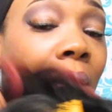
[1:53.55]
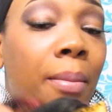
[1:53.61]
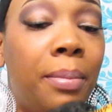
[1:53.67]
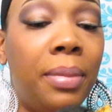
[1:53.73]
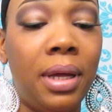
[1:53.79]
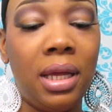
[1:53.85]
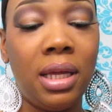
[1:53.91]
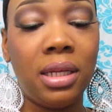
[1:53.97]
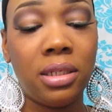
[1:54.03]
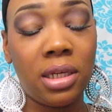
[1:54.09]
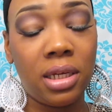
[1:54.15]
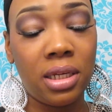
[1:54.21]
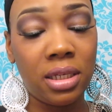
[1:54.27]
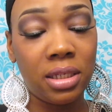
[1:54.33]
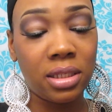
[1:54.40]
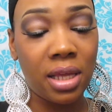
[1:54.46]
But it
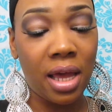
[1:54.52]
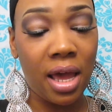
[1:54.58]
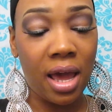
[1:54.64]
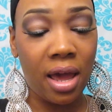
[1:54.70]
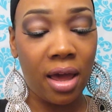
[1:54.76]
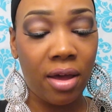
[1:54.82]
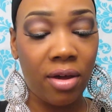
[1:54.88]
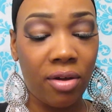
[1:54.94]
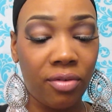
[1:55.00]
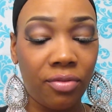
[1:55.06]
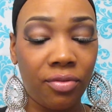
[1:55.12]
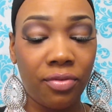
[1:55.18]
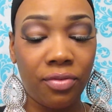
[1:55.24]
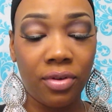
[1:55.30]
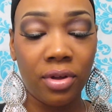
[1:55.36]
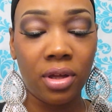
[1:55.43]
does have
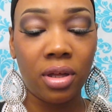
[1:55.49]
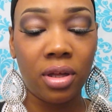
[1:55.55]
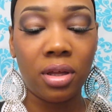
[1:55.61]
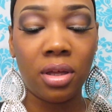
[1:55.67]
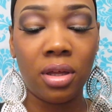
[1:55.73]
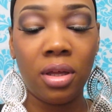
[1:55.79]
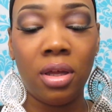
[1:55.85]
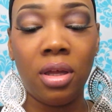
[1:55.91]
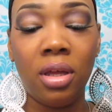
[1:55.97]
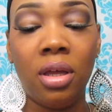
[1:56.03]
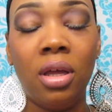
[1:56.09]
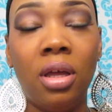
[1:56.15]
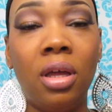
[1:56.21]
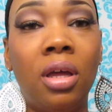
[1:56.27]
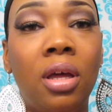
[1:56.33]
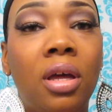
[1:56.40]

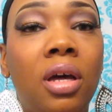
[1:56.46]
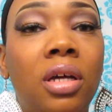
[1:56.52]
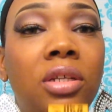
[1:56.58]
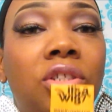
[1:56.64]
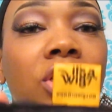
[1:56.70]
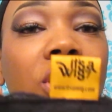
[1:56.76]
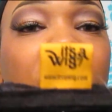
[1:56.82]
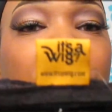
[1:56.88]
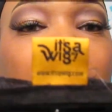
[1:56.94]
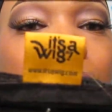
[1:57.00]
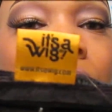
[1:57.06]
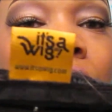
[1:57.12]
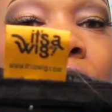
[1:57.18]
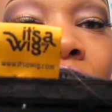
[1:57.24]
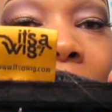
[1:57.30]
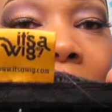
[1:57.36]
adjustable
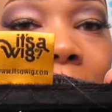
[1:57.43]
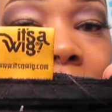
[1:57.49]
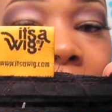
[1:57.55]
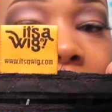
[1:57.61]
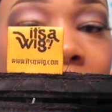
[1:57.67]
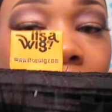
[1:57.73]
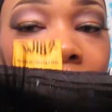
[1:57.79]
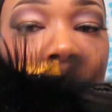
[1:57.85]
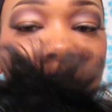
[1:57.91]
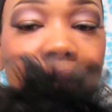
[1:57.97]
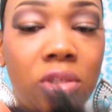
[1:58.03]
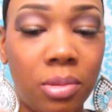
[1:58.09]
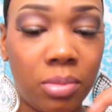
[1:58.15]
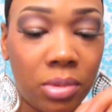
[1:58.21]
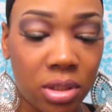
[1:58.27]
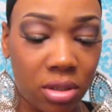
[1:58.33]
straps here.
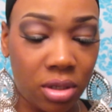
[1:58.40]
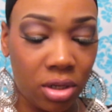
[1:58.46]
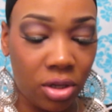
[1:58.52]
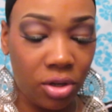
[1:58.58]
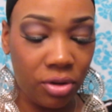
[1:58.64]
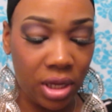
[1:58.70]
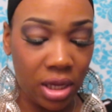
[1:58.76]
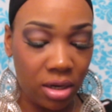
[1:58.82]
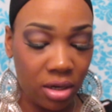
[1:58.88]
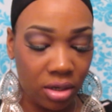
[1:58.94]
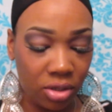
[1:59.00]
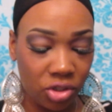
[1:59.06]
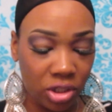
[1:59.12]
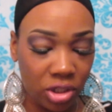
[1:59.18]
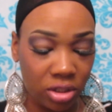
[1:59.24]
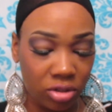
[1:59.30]
So I'm just gonna go ahead and
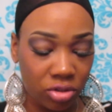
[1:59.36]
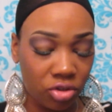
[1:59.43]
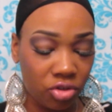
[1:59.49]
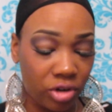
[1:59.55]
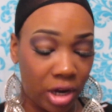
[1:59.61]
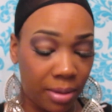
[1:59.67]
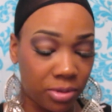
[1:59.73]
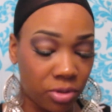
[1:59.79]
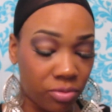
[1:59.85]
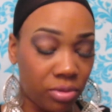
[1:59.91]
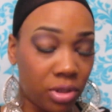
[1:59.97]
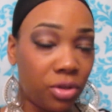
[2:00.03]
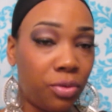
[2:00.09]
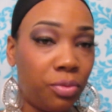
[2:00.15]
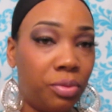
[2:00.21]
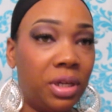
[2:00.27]
adjust the straps
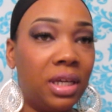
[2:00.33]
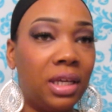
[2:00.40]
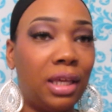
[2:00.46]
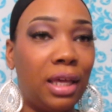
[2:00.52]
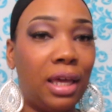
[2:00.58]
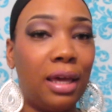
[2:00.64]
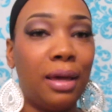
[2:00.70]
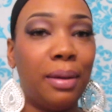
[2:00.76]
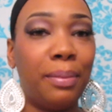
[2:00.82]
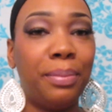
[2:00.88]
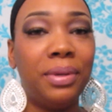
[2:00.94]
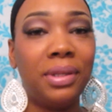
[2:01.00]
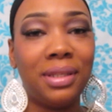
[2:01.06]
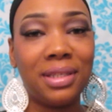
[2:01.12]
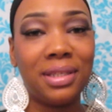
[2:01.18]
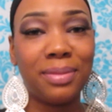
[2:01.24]
really quick and
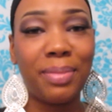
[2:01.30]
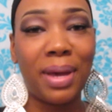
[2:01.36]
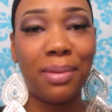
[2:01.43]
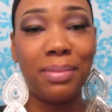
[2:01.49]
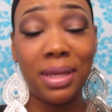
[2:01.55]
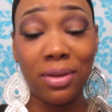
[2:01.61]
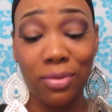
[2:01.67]
put this back.